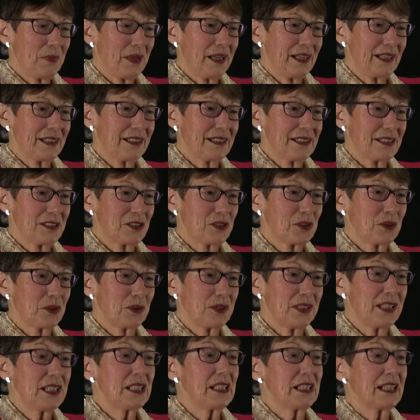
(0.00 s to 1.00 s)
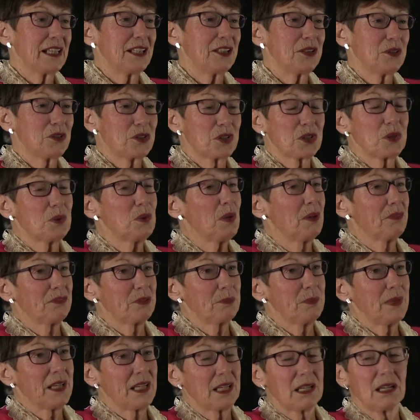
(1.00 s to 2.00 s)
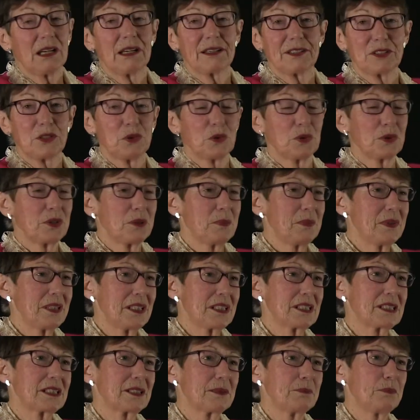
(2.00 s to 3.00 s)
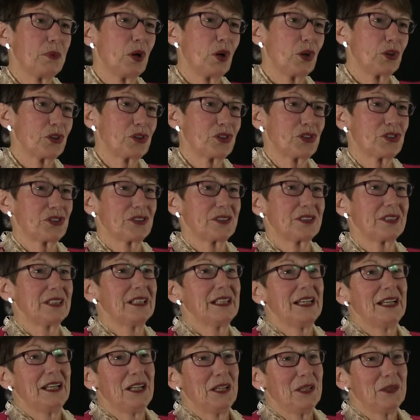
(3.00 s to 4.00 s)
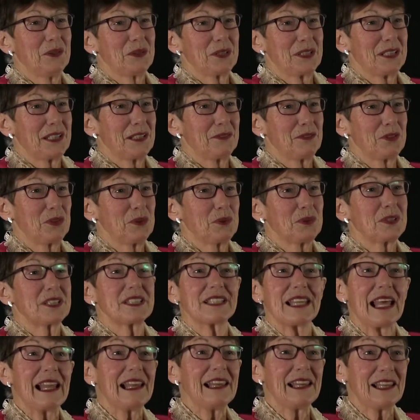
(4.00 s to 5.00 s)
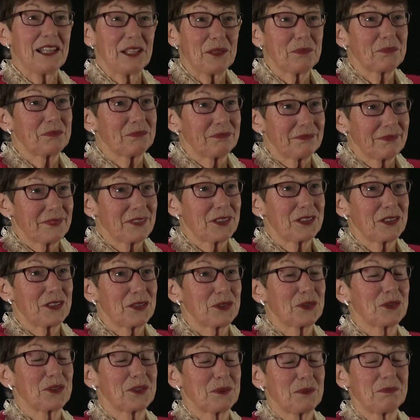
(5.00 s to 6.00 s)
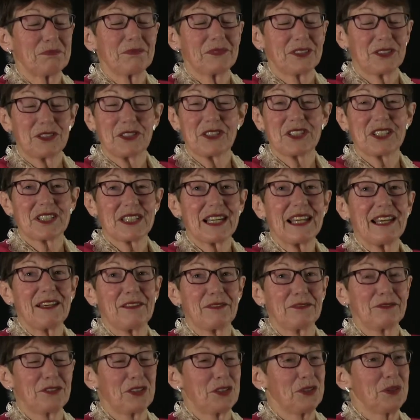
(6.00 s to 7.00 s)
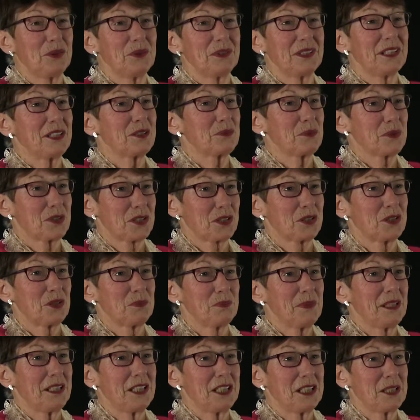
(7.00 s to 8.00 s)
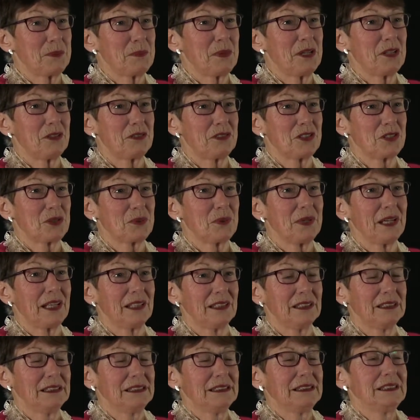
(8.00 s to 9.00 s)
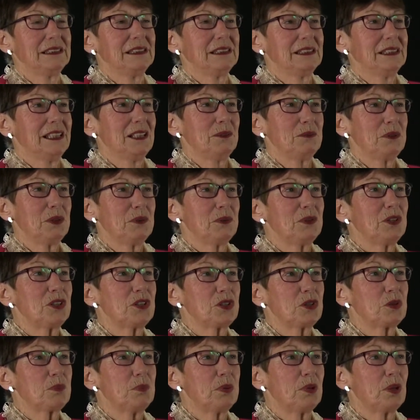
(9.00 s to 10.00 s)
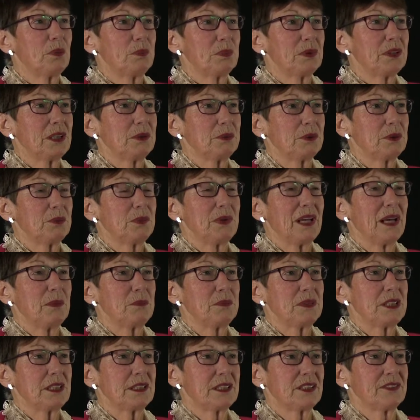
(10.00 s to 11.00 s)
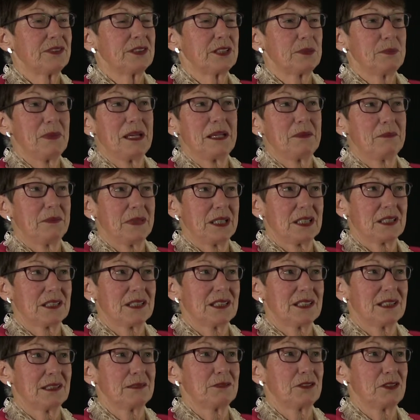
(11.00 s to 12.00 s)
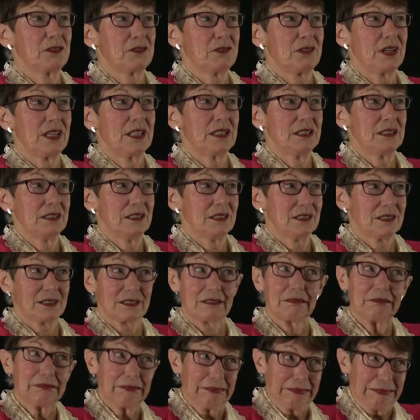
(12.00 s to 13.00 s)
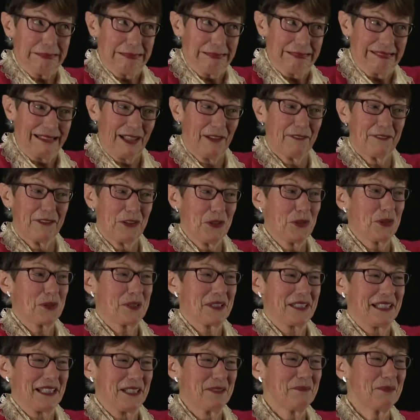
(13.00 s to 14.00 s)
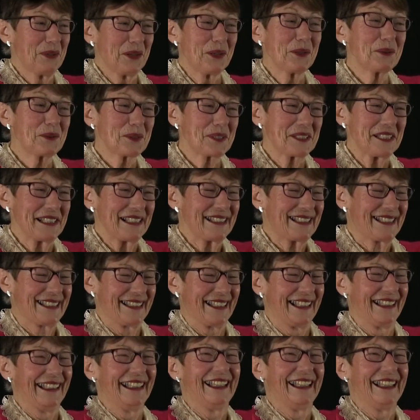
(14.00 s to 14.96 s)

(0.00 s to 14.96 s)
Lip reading: man. So he and I used to go off and make garden ornaments and pots and what have you, and sell them to the staff, and that was a good money spinner as well. We weren't too popular when we emptied the cement mixer down the drains. The first time we used it.